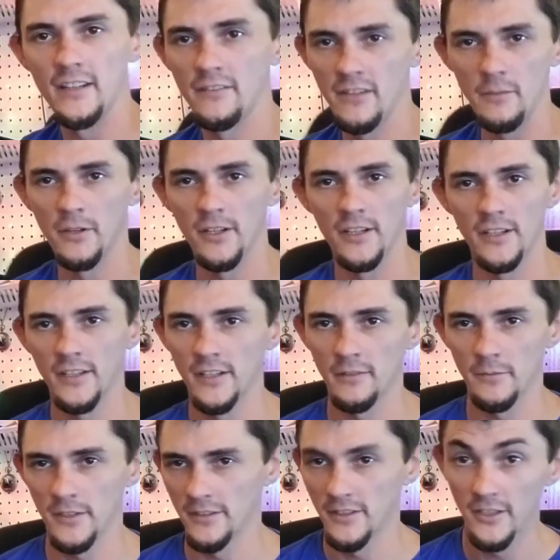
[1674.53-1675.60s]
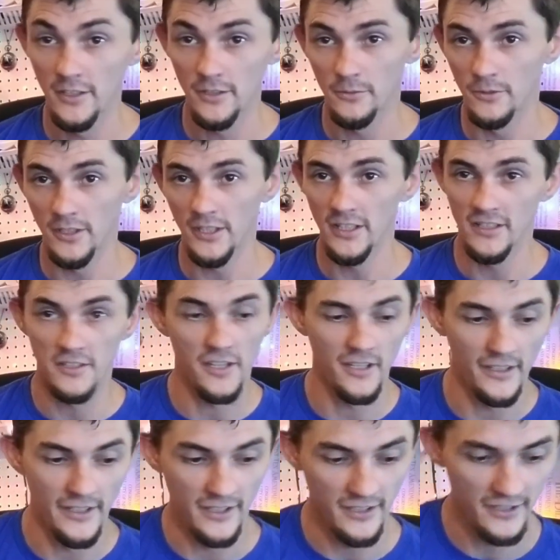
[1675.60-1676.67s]
they put in there, but we'll get into that
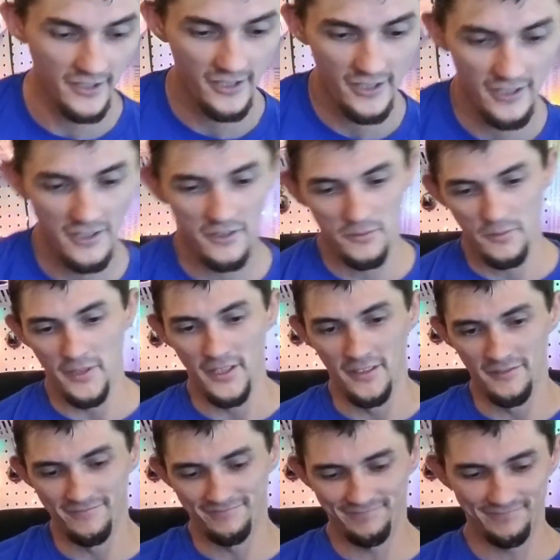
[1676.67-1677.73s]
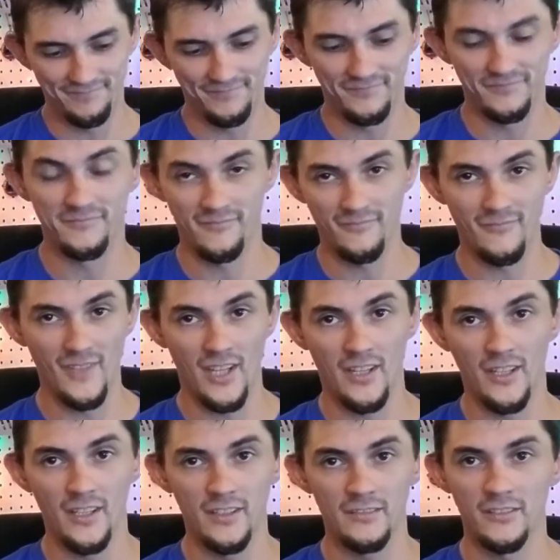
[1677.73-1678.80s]
later. But
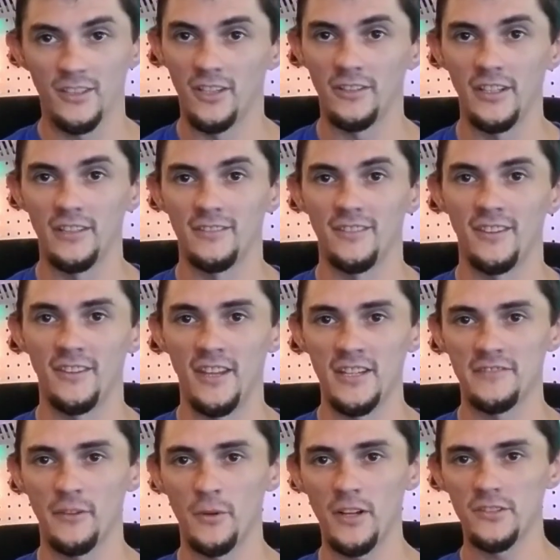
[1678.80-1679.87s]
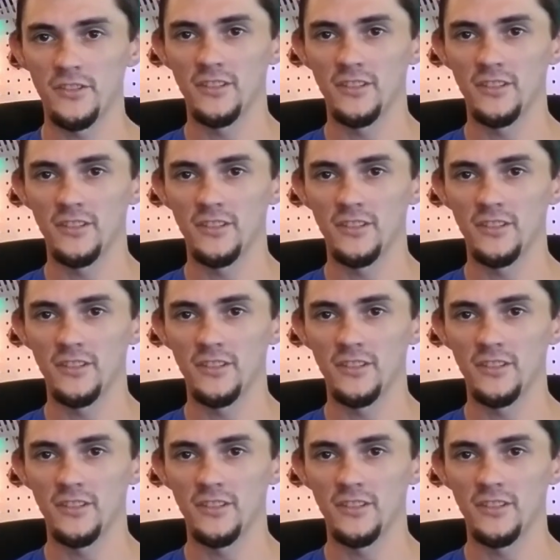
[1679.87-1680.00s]
all right, thanks for watching.